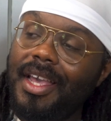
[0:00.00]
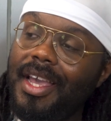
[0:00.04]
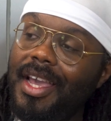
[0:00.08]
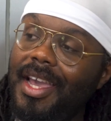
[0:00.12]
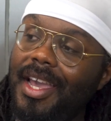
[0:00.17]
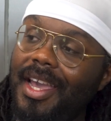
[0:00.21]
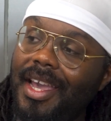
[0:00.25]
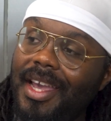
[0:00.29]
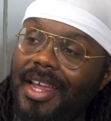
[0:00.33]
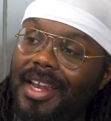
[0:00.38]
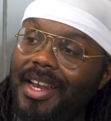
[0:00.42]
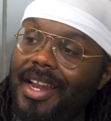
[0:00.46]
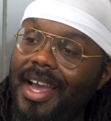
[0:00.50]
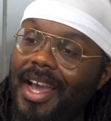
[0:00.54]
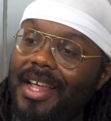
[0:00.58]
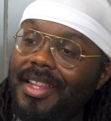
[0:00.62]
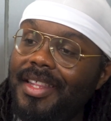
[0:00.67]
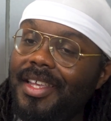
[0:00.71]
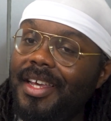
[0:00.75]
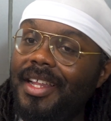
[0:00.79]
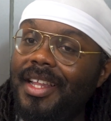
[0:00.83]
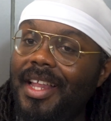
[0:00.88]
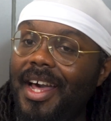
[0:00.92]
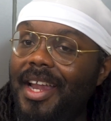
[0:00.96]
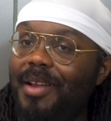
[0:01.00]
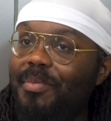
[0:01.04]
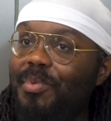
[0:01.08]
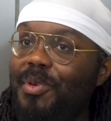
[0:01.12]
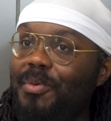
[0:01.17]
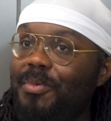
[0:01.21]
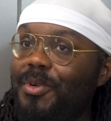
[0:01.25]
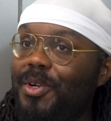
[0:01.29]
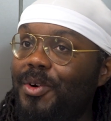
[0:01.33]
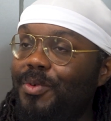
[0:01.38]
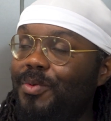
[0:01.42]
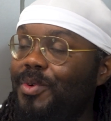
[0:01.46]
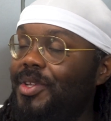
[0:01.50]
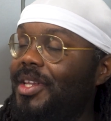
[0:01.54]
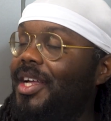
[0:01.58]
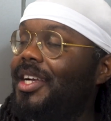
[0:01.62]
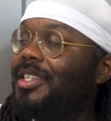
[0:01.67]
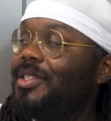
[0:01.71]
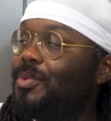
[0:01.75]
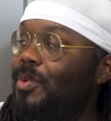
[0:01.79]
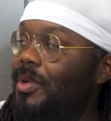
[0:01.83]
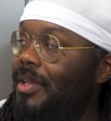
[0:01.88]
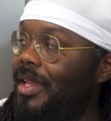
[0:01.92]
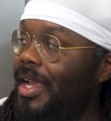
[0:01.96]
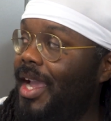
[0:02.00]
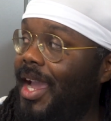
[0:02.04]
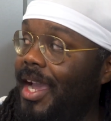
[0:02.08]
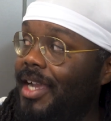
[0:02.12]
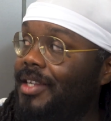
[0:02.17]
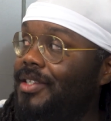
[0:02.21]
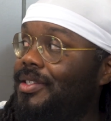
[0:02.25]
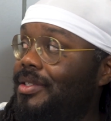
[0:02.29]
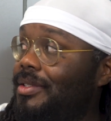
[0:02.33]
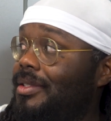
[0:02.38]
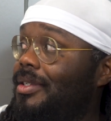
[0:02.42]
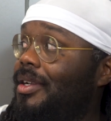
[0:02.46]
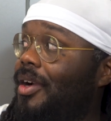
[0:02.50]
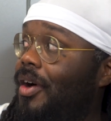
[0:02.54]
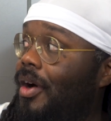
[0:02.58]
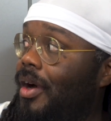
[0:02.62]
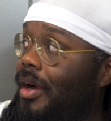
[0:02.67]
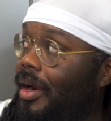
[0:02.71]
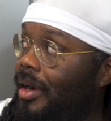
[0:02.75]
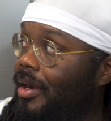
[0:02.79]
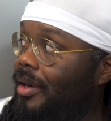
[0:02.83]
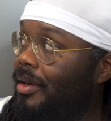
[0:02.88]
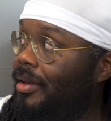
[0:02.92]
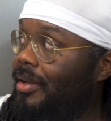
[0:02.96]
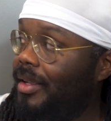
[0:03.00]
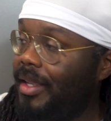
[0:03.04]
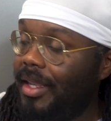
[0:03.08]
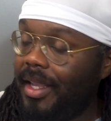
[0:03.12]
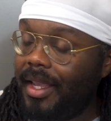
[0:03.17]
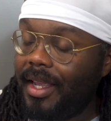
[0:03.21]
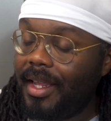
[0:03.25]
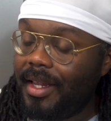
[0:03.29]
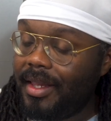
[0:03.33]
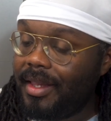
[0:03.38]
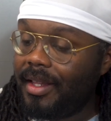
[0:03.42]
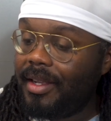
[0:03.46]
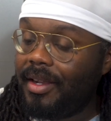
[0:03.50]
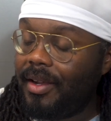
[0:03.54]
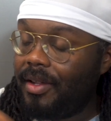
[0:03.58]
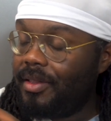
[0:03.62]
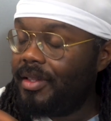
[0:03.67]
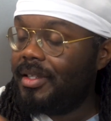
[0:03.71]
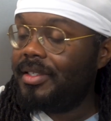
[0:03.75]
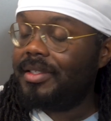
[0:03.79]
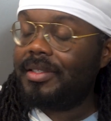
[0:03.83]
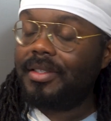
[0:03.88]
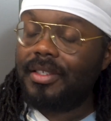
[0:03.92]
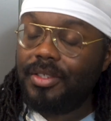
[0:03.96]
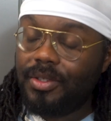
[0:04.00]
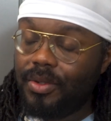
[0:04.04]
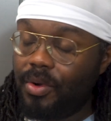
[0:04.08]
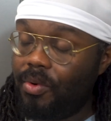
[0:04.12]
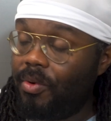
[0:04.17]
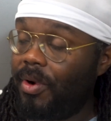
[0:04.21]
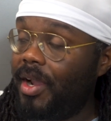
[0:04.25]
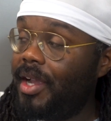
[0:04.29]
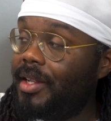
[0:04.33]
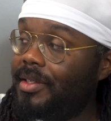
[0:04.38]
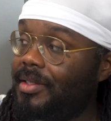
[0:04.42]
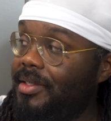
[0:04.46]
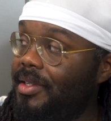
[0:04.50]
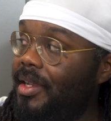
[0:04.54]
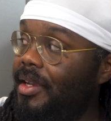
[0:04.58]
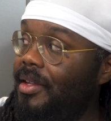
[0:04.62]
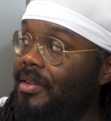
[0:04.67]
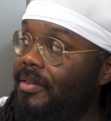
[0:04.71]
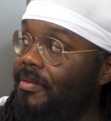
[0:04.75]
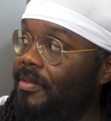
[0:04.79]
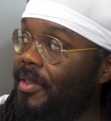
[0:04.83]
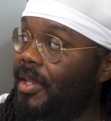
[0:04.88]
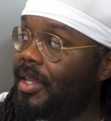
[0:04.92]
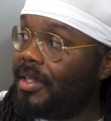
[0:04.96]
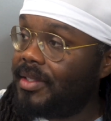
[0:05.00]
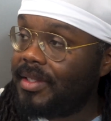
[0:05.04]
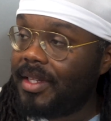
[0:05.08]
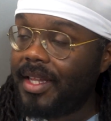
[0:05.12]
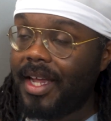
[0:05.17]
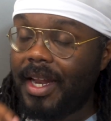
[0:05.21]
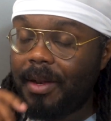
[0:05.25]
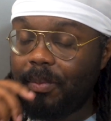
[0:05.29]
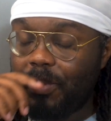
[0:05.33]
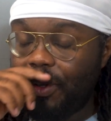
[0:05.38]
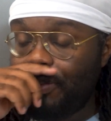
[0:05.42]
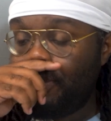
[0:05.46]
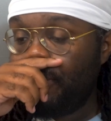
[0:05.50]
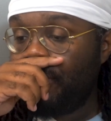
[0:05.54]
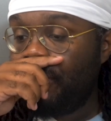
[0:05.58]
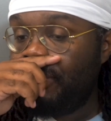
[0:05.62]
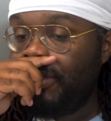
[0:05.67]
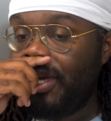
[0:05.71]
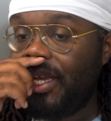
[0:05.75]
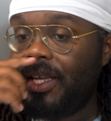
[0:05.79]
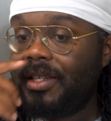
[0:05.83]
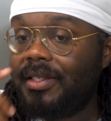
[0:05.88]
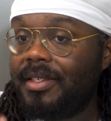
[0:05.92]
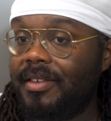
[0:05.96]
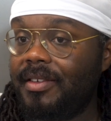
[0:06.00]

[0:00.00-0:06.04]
And I think a lot of people don't realize where they actually are in the grand scale of things. A lot of people will make it